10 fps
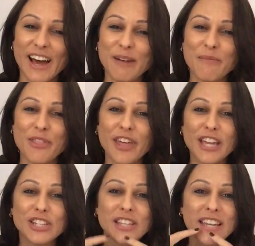um,
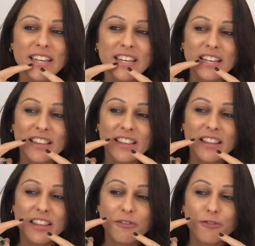they can
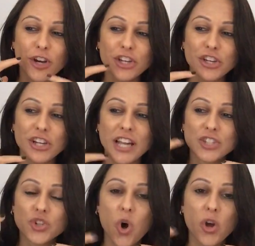they're very good
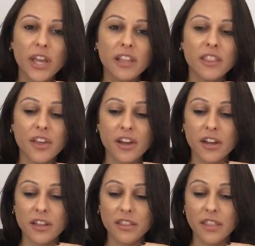at talking
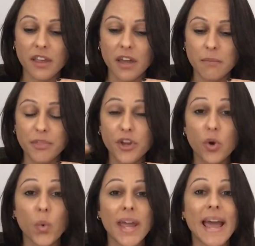their um, their
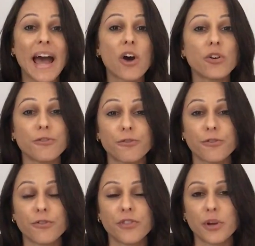way out of
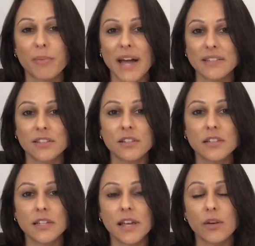their
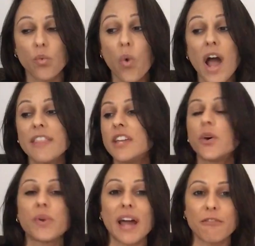pattern and, and why they
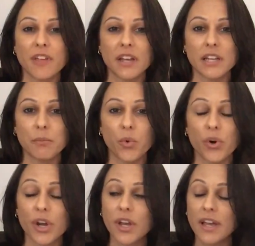don't have that anymore
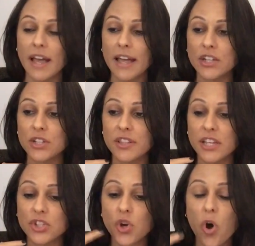and
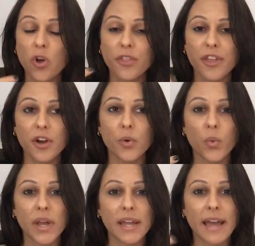they talk their
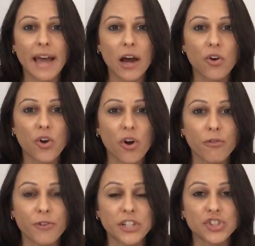way out
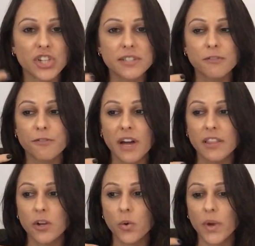of and
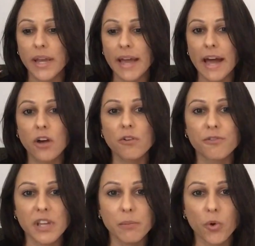justify their way out
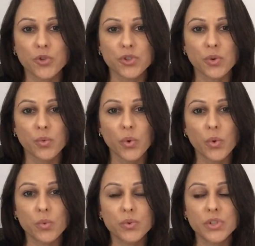of the emotional
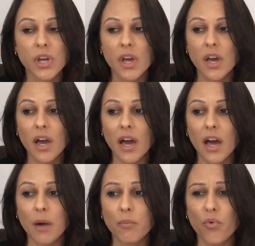wound
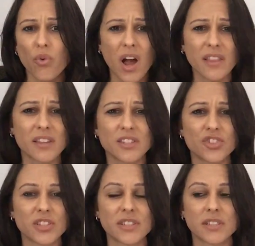um, rather than
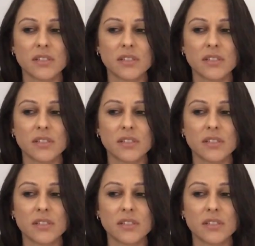just